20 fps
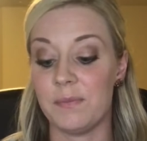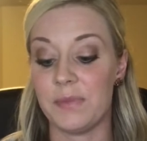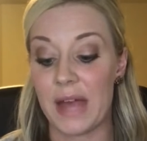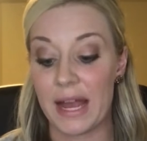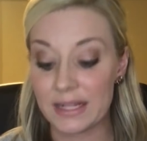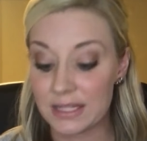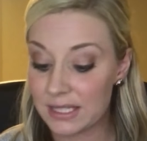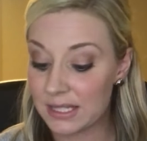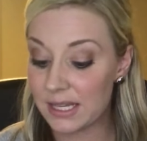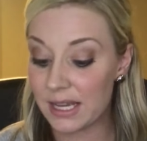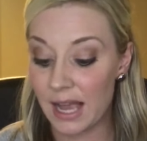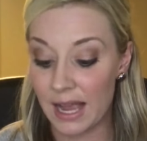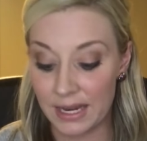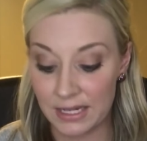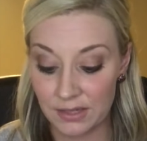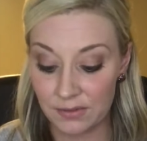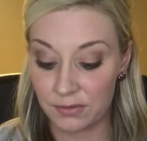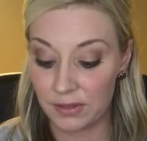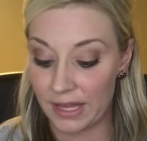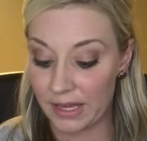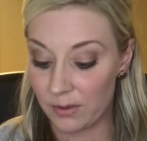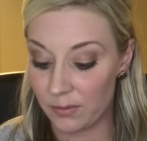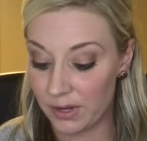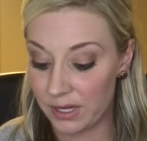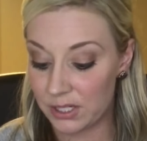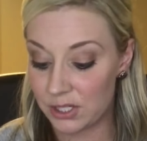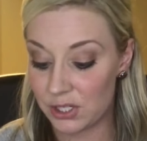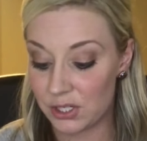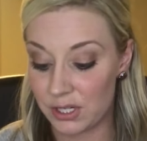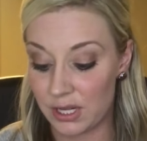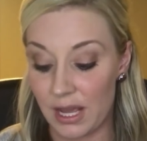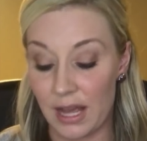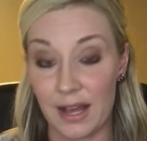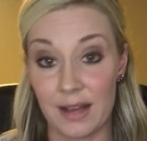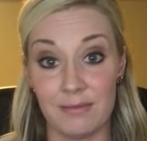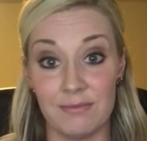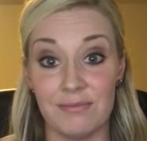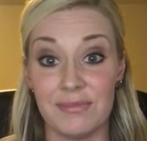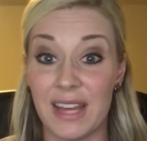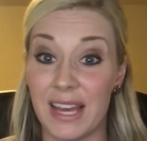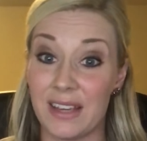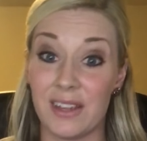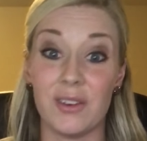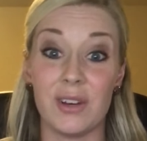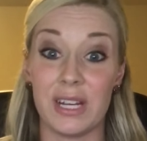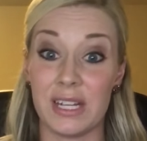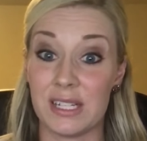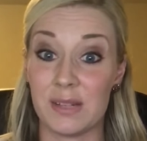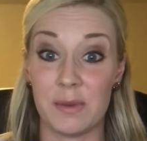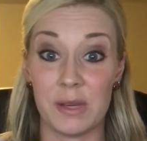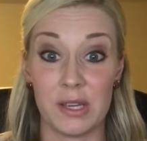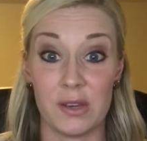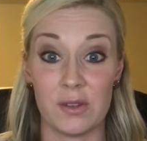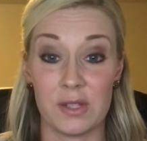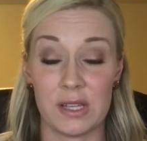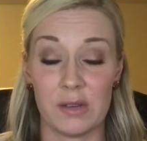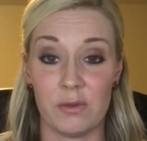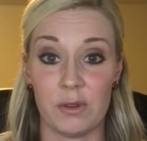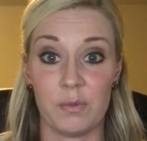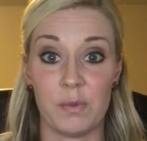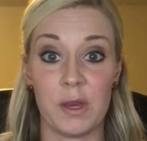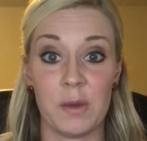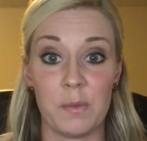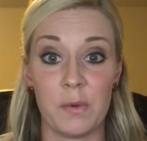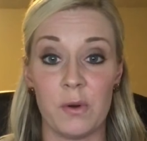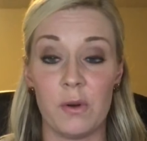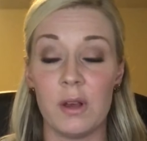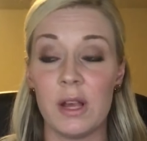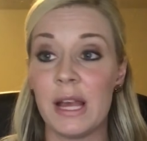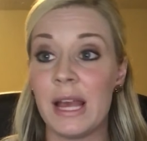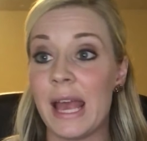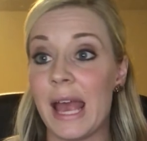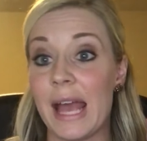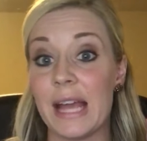That's the kind of language that you need to be using with people.